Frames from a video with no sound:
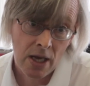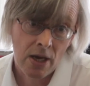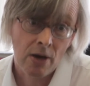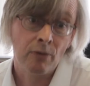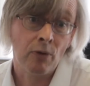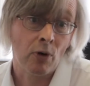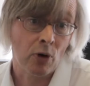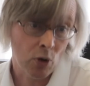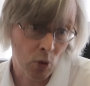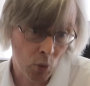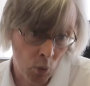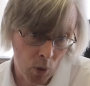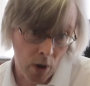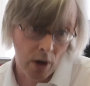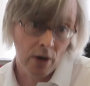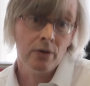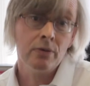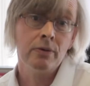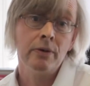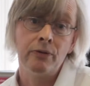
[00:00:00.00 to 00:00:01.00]
Volume
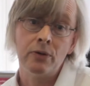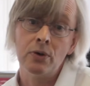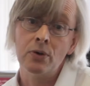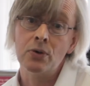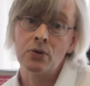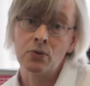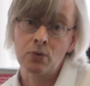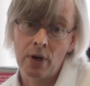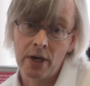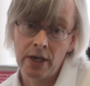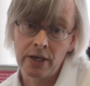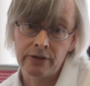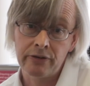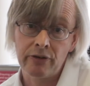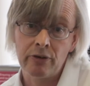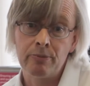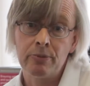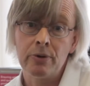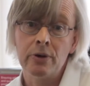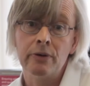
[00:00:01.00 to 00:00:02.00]
1 reviews ways of
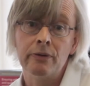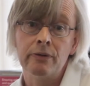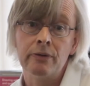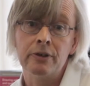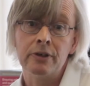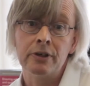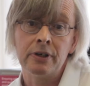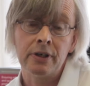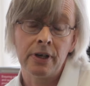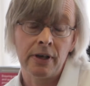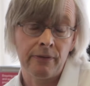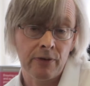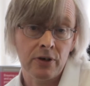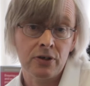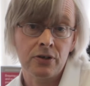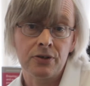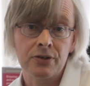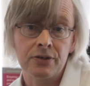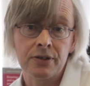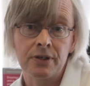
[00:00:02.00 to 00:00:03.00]
improving
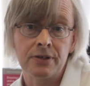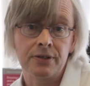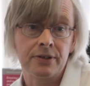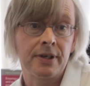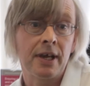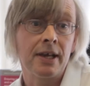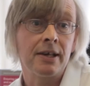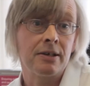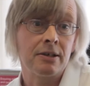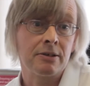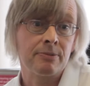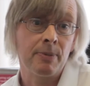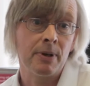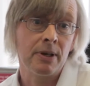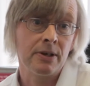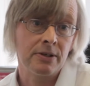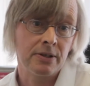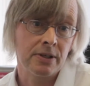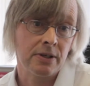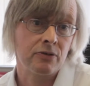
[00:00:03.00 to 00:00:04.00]
efficiency and
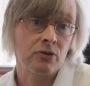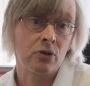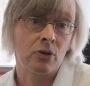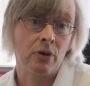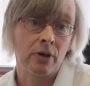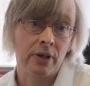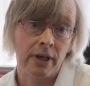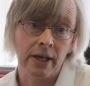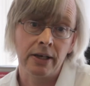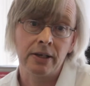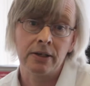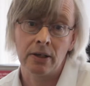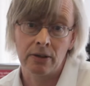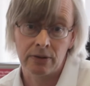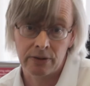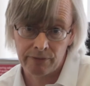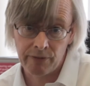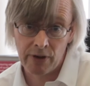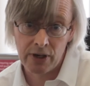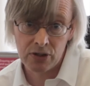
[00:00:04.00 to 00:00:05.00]
sustainability of sugarcane
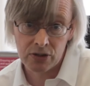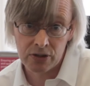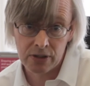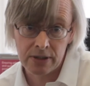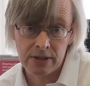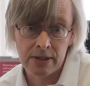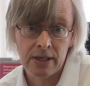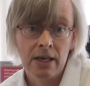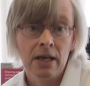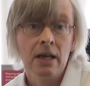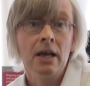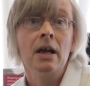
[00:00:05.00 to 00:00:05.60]
cultivation,